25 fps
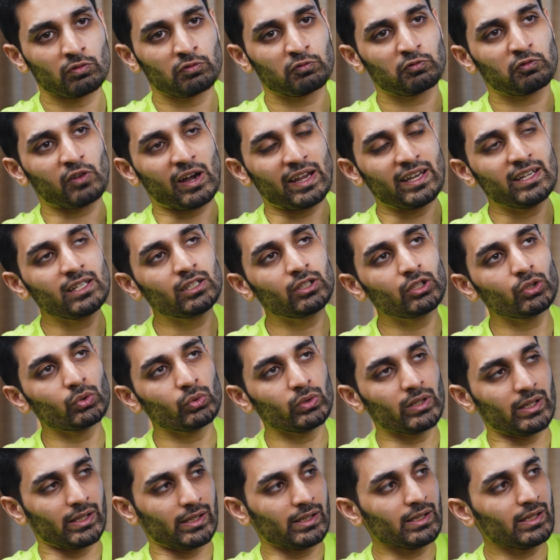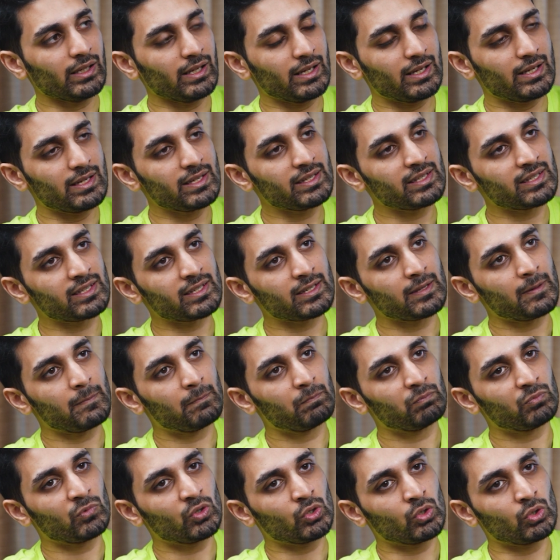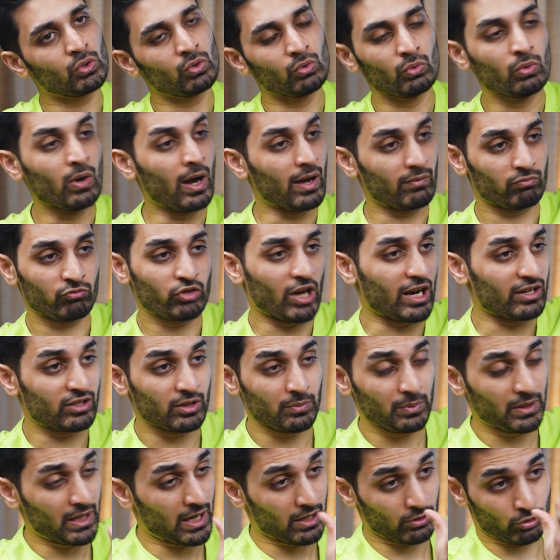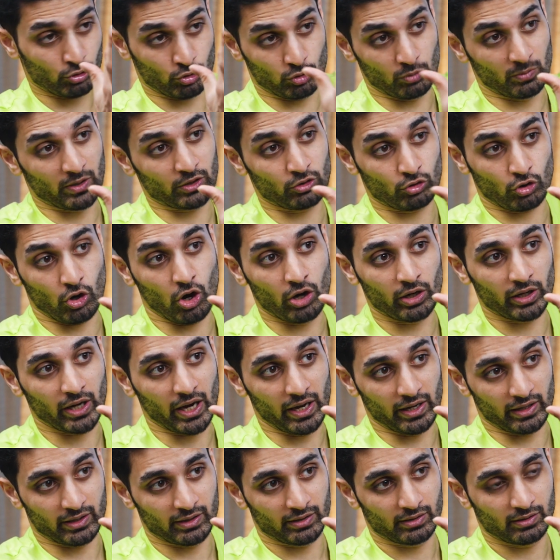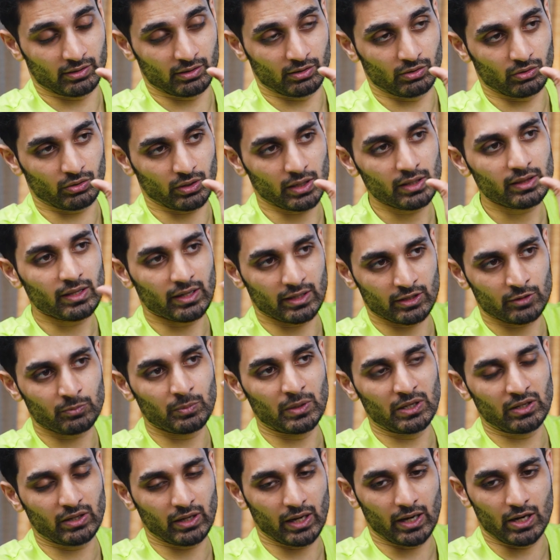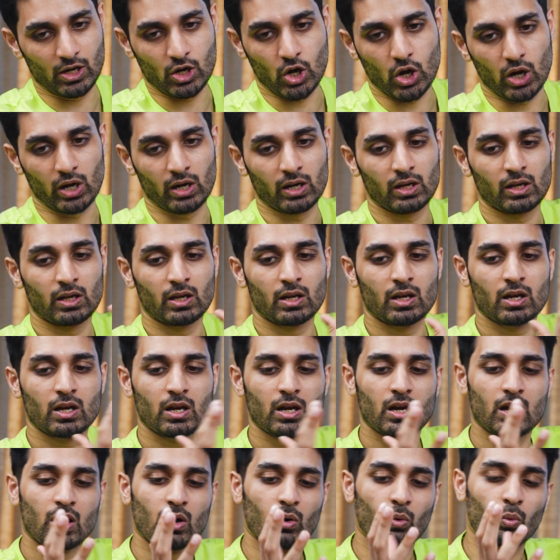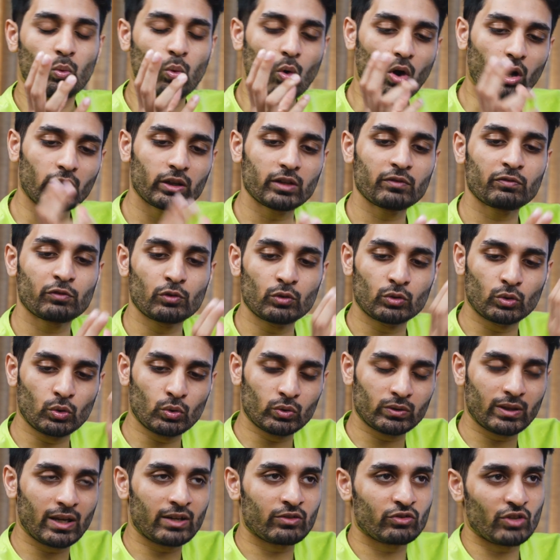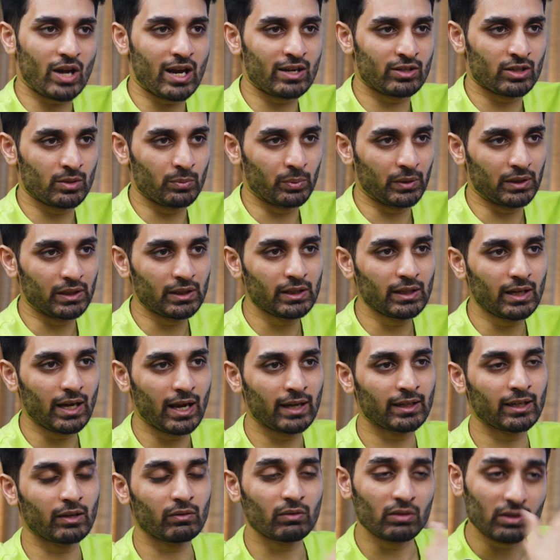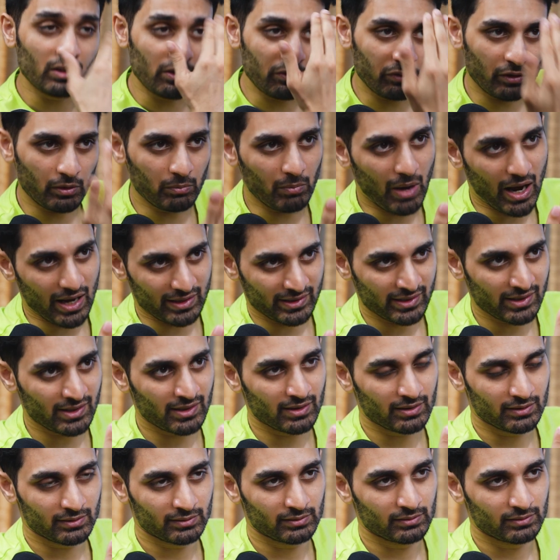fine tuning is ChatGPT has so much content, okay, that it's been trained on. What if you took that ChatGPT and gave it a different mask?